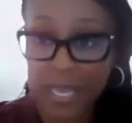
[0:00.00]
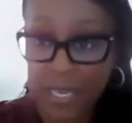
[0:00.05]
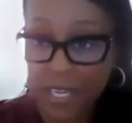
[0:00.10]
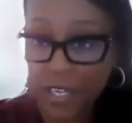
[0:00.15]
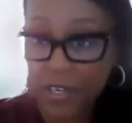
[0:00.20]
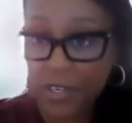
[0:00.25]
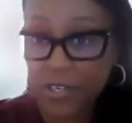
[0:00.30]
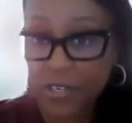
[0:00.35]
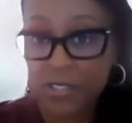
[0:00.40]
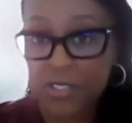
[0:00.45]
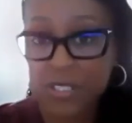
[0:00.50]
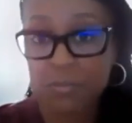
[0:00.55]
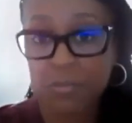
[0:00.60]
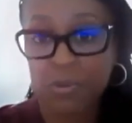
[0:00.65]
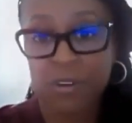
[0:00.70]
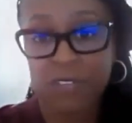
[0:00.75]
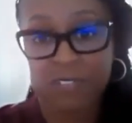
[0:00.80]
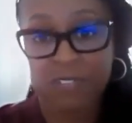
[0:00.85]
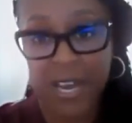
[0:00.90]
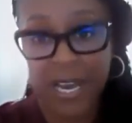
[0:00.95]
payers,
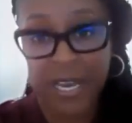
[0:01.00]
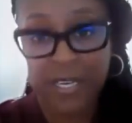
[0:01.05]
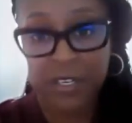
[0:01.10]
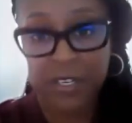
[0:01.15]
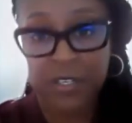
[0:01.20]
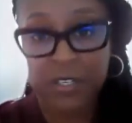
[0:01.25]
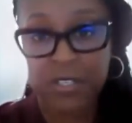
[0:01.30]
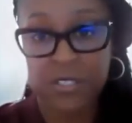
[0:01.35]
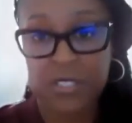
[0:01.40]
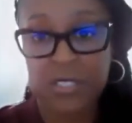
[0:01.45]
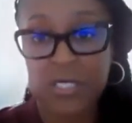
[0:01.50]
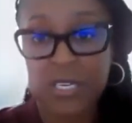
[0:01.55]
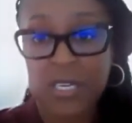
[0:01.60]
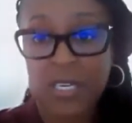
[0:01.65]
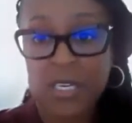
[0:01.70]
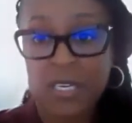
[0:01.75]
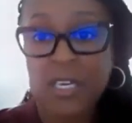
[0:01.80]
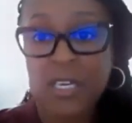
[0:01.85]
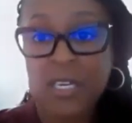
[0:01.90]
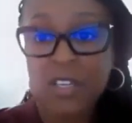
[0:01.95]
providers
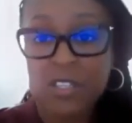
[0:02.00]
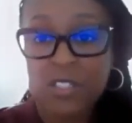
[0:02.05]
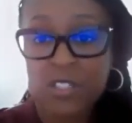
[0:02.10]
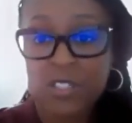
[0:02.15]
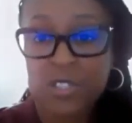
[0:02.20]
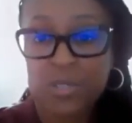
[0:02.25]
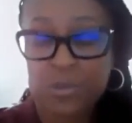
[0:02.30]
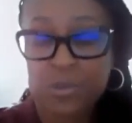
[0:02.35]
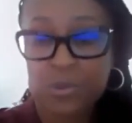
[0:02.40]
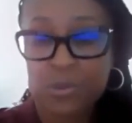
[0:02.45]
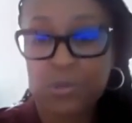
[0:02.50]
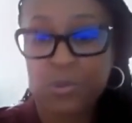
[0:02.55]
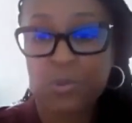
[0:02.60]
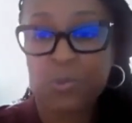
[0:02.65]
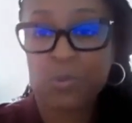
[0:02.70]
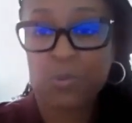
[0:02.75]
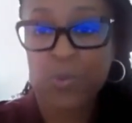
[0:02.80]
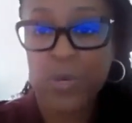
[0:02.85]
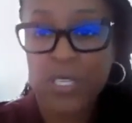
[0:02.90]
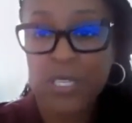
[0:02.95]
to
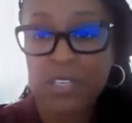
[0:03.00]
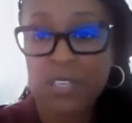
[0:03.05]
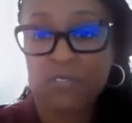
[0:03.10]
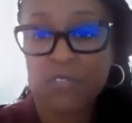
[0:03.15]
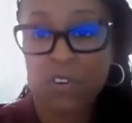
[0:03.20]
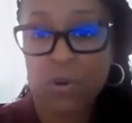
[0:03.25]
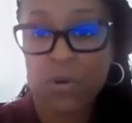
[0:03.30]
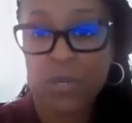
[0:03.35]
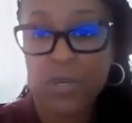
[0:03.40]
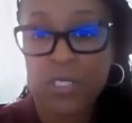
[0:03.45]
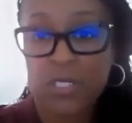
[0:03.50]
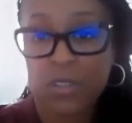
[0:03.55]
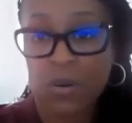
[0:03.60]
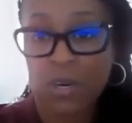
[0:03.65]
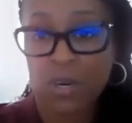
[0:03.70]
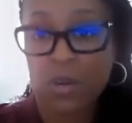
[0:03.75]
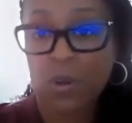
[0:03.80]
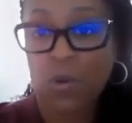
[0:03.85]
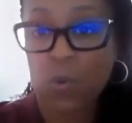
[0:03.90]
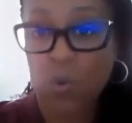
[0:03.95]
really focus
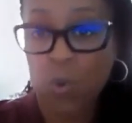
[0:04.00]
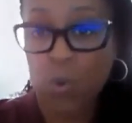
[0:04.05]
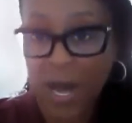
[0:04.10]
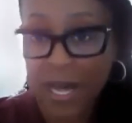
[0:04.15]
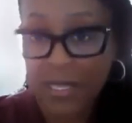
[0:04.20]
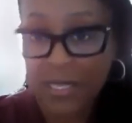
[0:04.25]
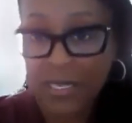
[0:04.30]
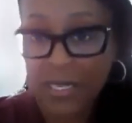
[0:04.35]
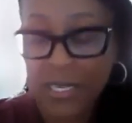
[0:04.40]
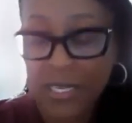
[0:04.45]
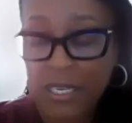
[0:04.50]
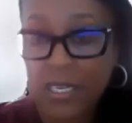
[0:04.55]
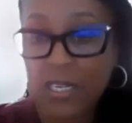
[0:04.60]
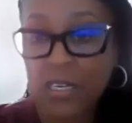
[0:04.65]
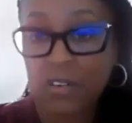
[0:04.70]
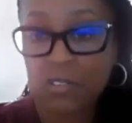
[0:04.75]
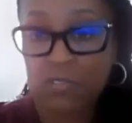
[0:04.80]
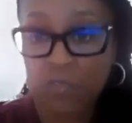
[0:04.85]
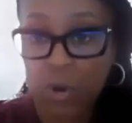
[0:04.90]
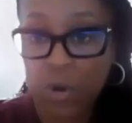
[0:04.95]
on quality
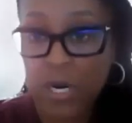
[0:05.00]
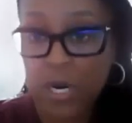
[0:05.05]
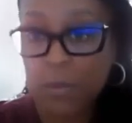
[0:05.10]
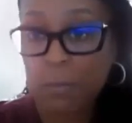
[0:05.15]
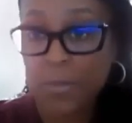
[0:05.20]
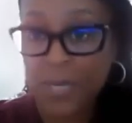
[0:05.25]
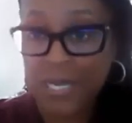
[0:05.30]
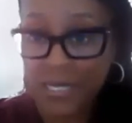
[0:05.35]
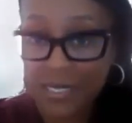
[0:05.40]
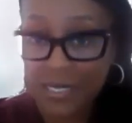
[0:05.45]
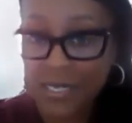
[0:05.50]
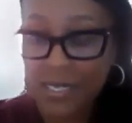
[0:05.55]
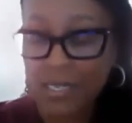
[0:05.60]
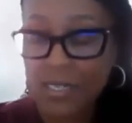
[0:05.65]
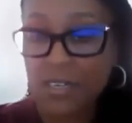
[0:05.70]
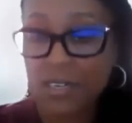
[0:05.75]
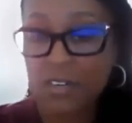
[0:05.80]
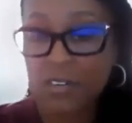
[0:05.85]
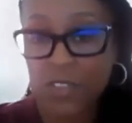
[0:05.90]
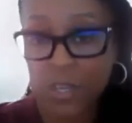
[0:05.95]
and
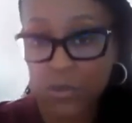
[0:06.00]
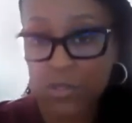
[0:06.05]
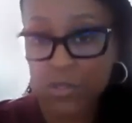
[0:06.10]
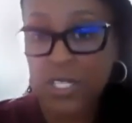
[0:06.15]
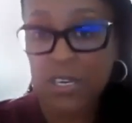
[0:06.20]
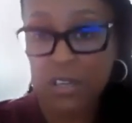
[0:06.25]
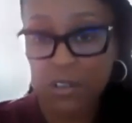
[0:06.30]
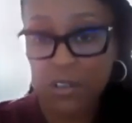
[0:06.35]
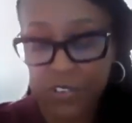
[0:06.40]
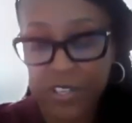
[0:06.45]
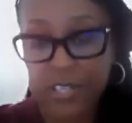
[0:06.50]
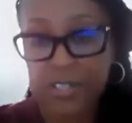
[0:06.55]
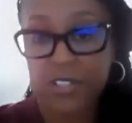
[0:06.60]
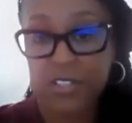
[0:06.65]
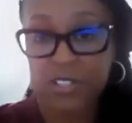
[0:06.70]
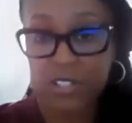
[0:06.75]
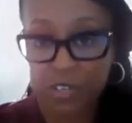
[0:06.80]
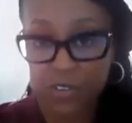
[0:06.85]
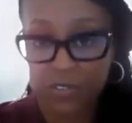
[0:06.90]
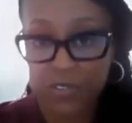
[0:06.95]
affordability of those
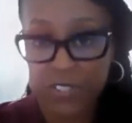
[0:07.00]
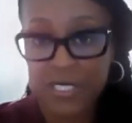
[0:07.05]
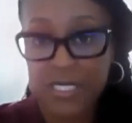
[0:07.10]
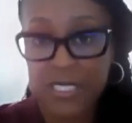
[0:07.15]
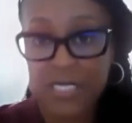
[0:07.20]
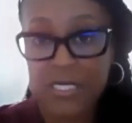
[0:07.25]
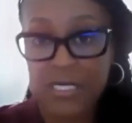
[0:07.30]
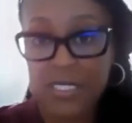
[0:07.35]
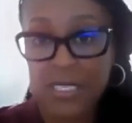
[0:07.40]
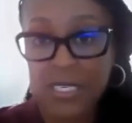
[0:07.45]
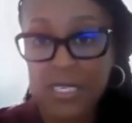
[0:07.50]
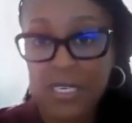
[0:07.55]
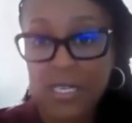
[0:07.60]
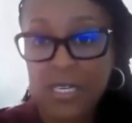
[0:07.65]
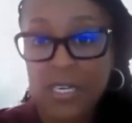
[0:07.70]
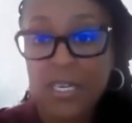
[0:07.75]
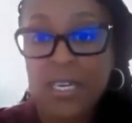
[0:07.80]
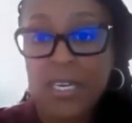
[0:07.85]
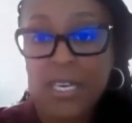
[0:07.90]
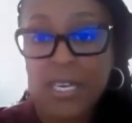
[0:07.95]
healthcare services.
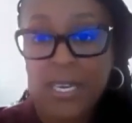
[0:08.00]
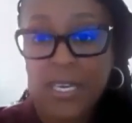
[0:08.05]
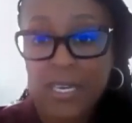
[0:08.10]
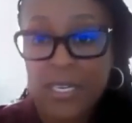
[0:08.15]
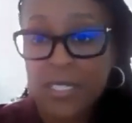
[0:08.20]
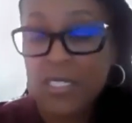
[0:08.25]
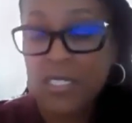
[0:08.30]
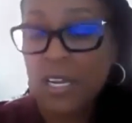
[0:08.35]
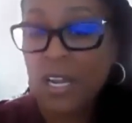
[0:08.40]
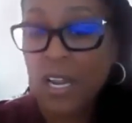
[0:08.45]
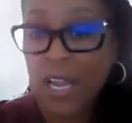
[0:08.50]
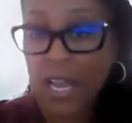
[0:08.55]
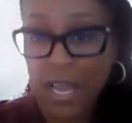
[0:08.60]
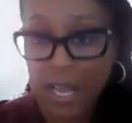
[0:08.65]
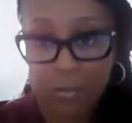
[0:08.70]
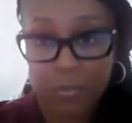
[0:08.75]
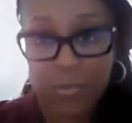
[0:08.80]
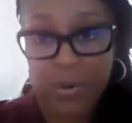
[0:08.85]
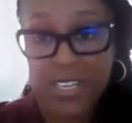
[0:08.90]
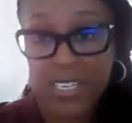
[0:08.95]
It is a
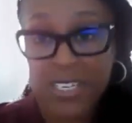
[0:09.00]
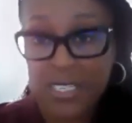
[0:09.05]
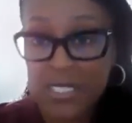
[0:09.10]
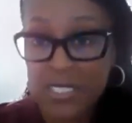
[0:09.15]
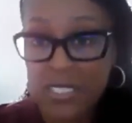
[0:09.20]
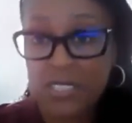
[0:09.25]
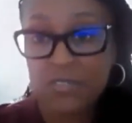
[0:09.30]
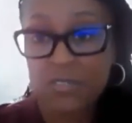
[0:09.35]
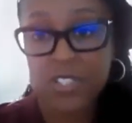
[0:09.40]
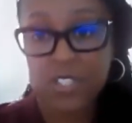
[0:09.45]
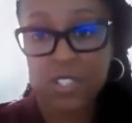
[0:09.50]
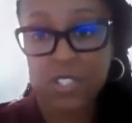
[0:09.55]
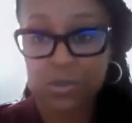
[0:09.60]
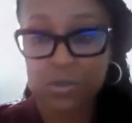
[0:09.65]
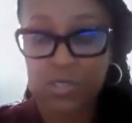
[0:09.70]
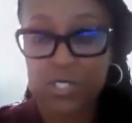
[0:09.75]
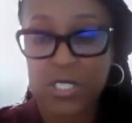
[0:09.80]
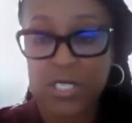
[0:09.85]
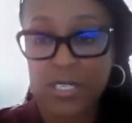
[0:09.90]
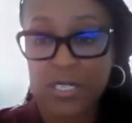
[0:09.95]
comprehensive
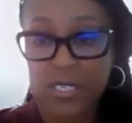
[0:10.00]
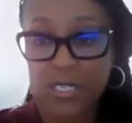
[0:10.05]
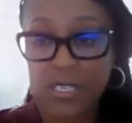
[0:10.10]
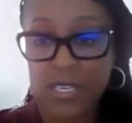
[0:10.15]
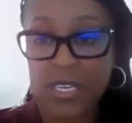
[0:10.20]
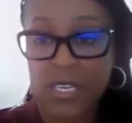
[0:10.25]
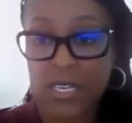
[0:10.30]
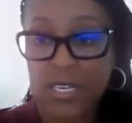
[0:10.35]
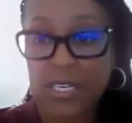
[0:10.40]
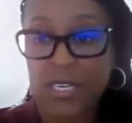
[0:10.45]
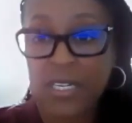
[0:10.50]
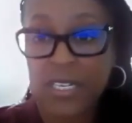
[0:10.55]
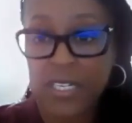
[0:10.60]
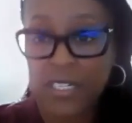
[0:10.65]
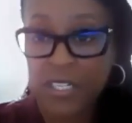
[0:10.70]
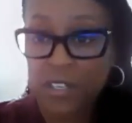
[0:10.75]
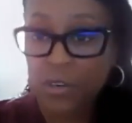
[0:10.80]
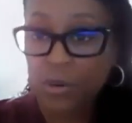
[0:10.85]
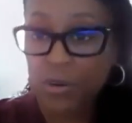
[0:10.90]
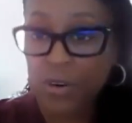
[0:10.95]
solution, and it
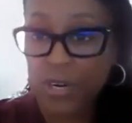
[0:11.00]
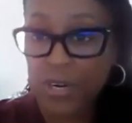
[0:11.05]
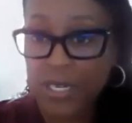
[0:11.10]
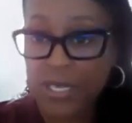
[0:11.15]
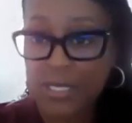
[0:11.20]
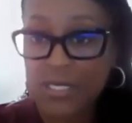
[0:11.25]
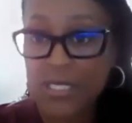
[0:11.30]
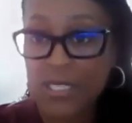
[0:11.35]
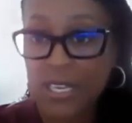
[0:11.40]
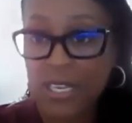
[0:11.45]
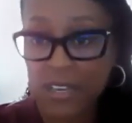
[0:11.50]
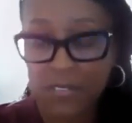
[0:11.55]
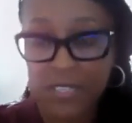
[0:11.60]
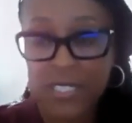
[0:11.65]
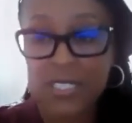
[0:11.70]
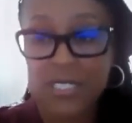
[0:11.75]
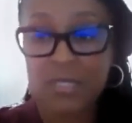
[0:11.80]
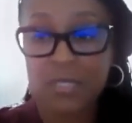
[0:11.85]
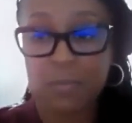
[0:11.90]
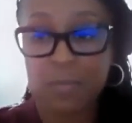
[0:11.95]
integrates
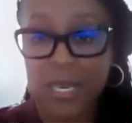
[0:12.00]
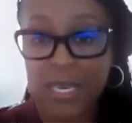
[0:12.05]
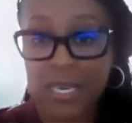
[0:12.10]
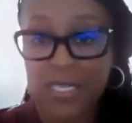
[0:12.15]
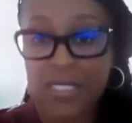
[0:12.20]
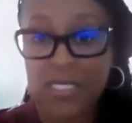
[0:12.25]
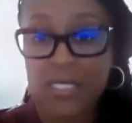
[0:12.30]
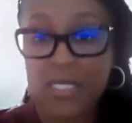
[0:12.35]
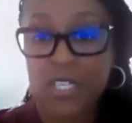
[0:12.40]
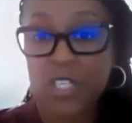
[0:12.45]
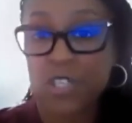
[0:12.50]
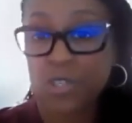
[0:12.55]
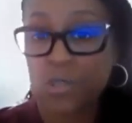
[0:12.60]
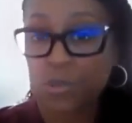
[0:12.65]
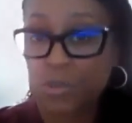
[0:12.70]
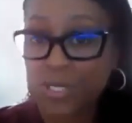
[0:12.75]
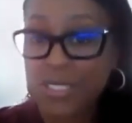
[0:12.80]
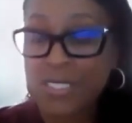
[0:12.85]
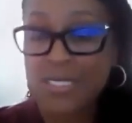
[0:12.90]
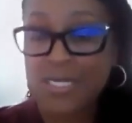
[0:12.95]
evidence-based
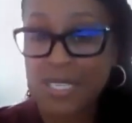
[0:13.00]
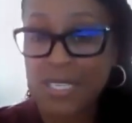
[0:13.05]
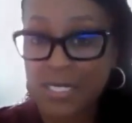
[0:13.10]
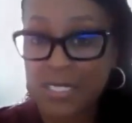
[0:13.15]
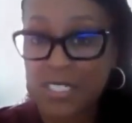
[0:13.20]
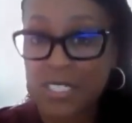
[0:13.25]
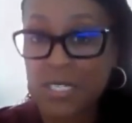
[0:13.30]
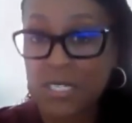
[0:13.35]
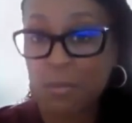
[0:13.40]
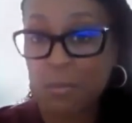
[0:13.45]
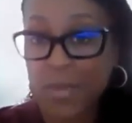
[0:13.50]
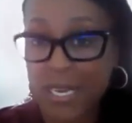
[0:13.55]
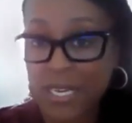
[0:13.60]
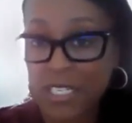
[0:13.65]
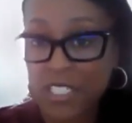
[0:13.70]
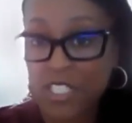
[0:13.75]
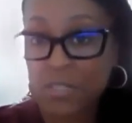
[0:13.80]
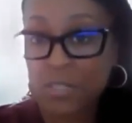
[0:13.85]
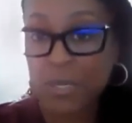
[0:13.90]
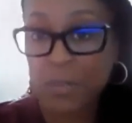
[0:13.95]
utilization
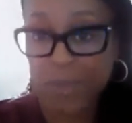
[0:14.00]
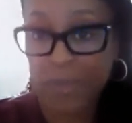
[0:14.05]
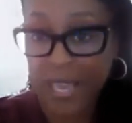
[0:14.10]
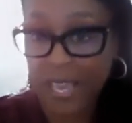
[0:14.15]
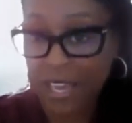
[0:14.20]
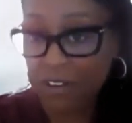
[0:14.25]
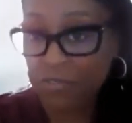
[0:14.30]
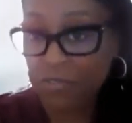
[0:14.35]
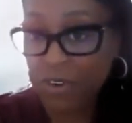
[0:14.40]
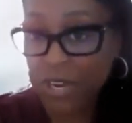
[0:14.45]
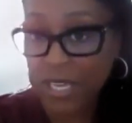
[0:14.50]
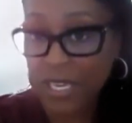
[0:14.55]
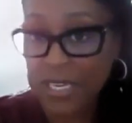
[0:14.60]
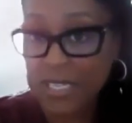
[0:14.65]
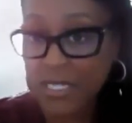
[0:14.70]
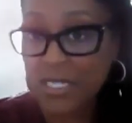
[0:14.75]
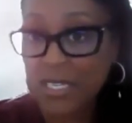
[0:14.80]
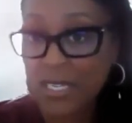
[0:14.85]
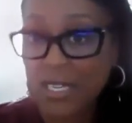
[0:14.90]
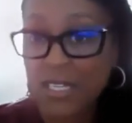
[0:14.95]
management
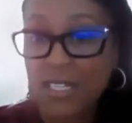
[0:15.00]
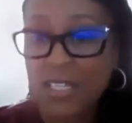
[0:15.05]
pathways,